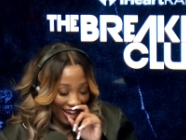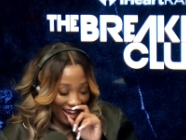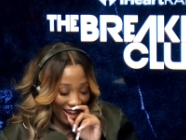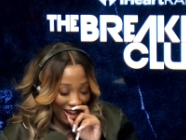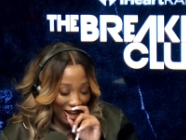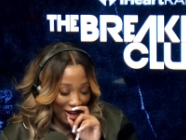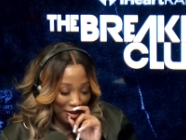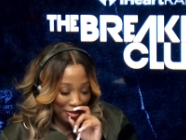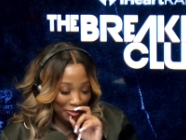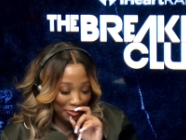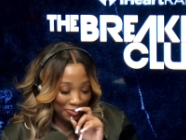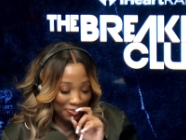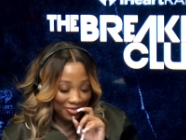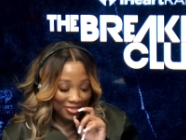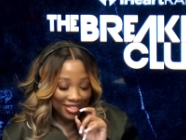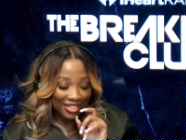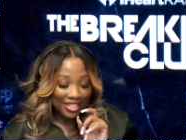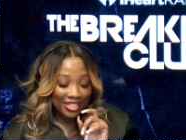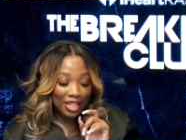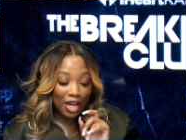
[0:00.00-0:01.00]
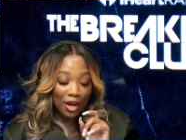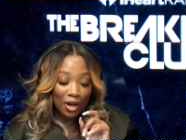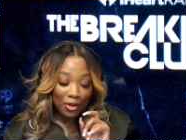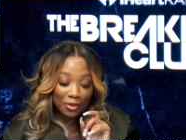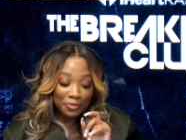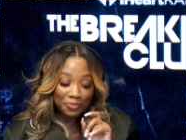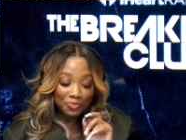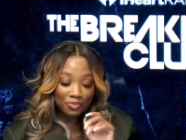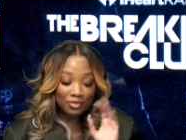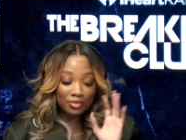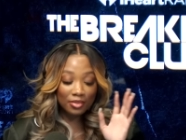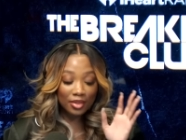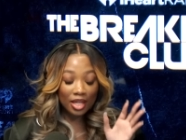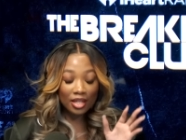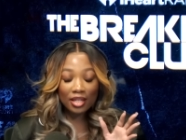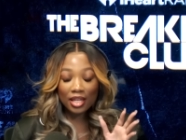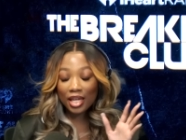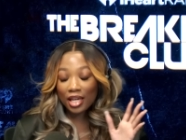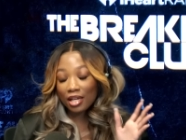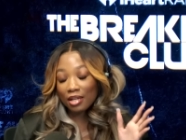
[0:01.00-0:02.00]
Um, so
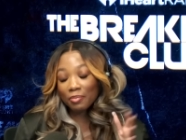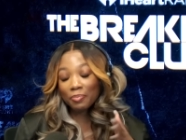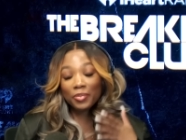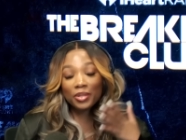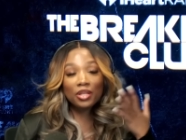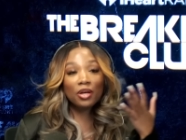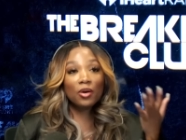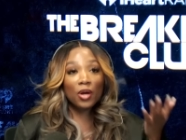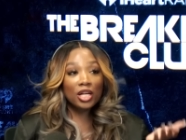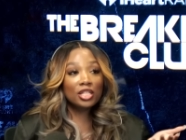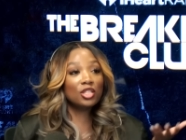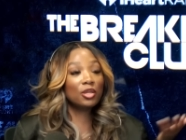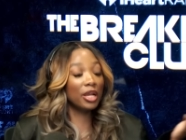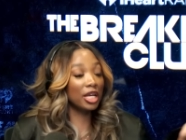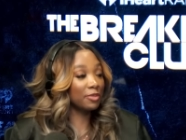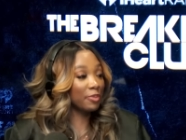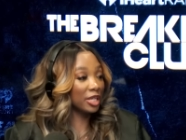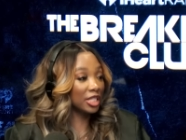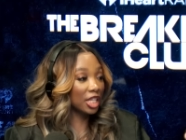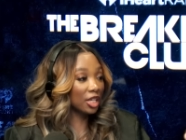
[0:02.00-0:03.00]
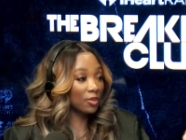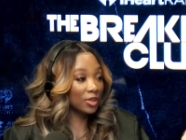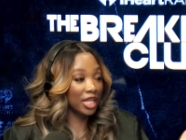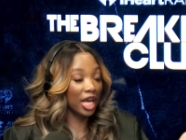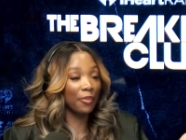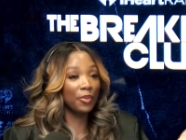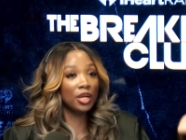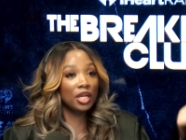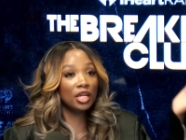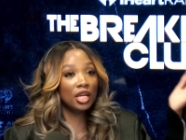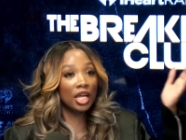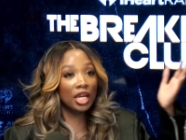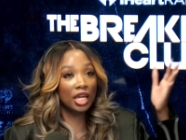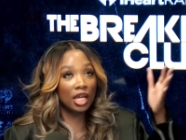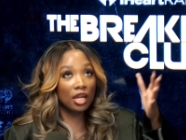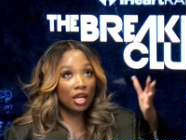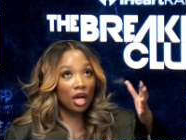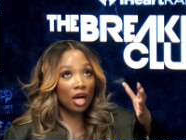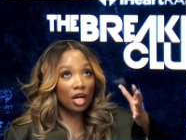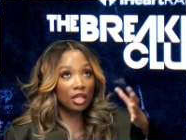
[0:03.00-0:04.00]
yeah, but okay, so that's basically what's happening. And
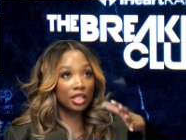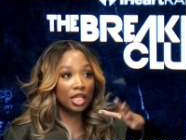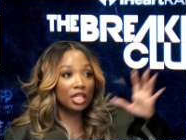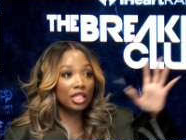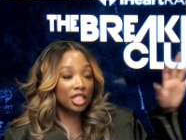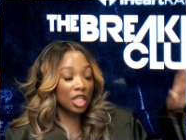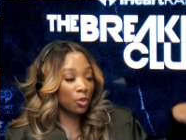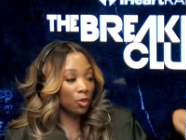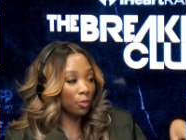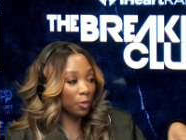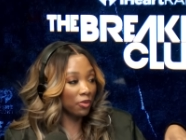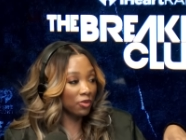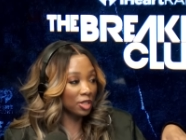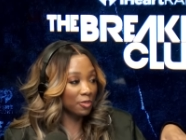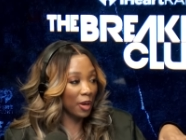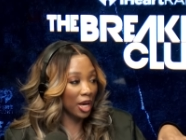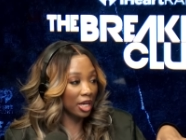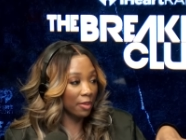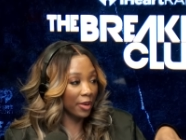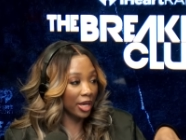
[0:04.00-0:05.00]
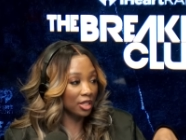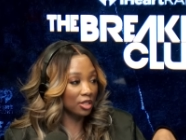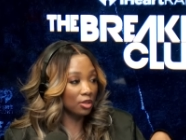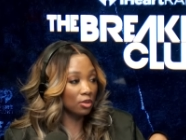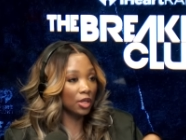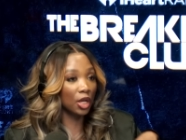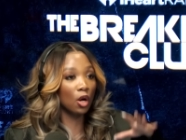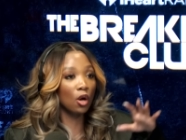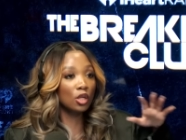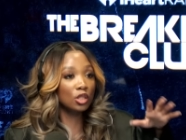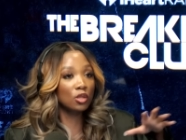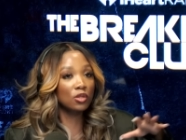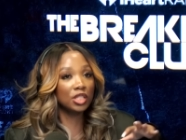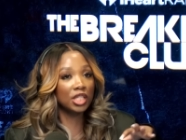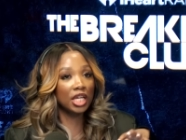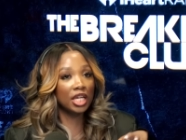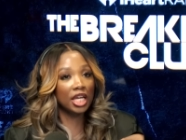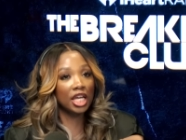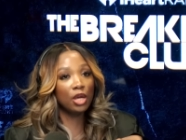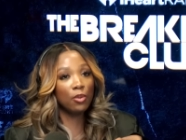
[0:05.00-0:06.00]
then uh, Diddy Team will be responding back soon. They're also
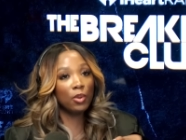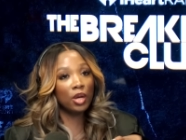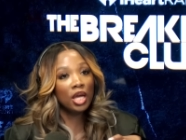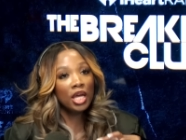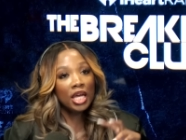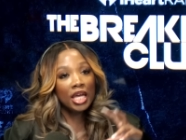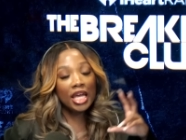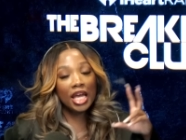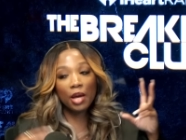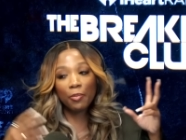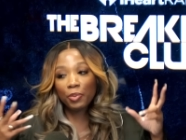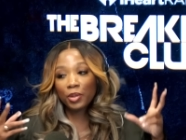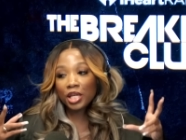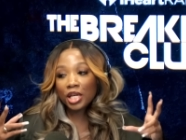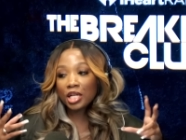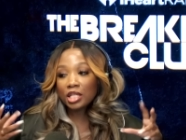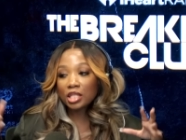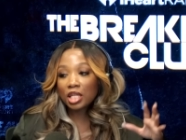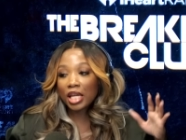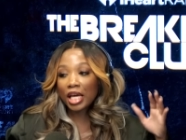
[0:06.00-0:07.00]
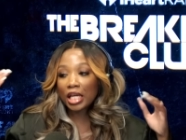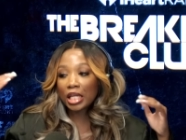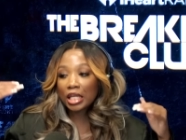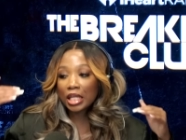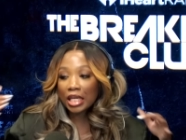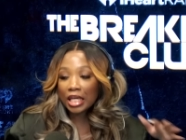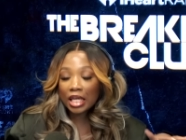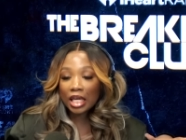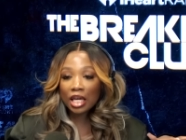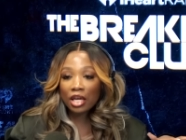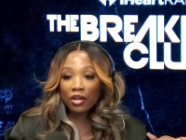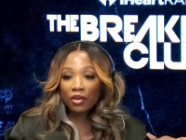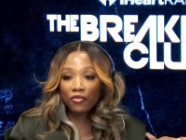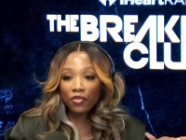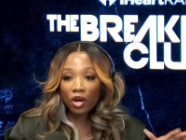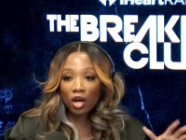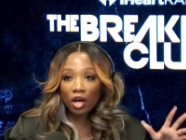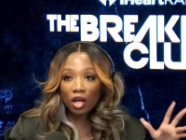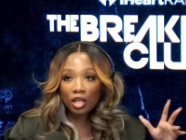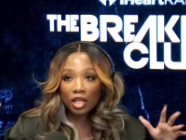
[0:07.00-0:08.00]
saying that he would he had plans to like leak
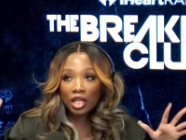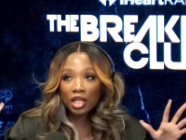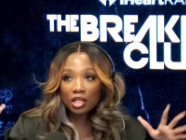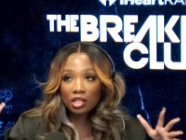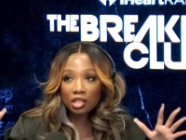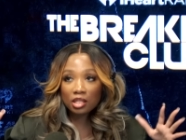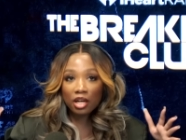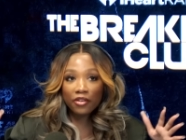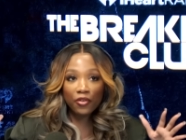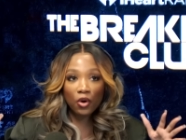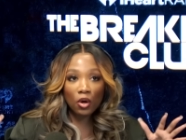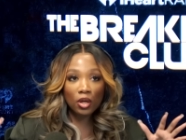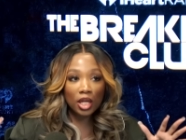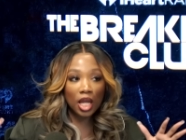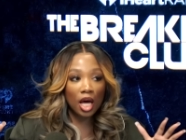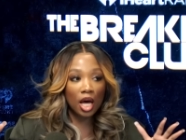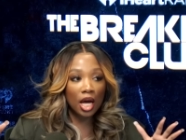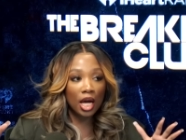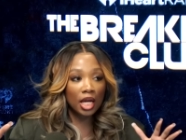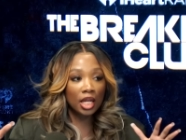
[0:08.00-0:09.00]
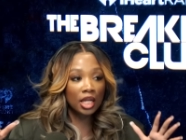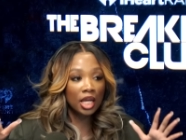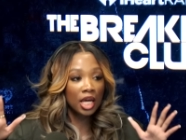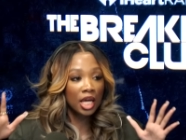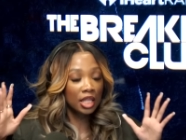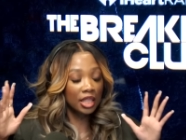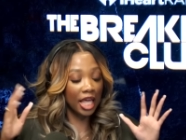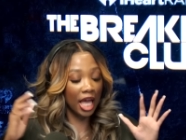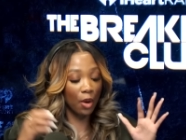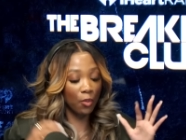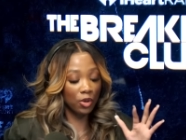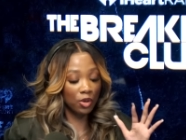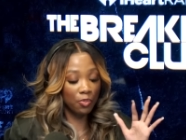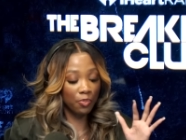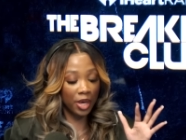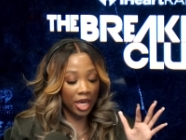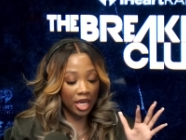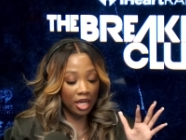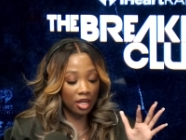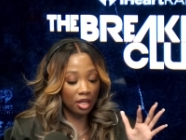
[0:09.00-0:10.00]
if uh, leak stuff online that would
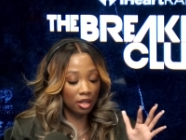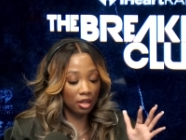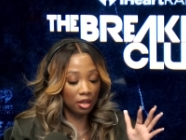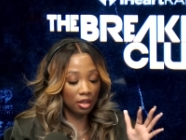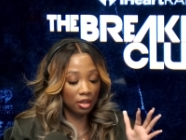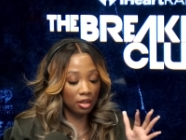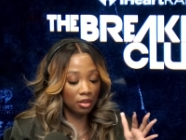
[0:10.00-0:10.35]
make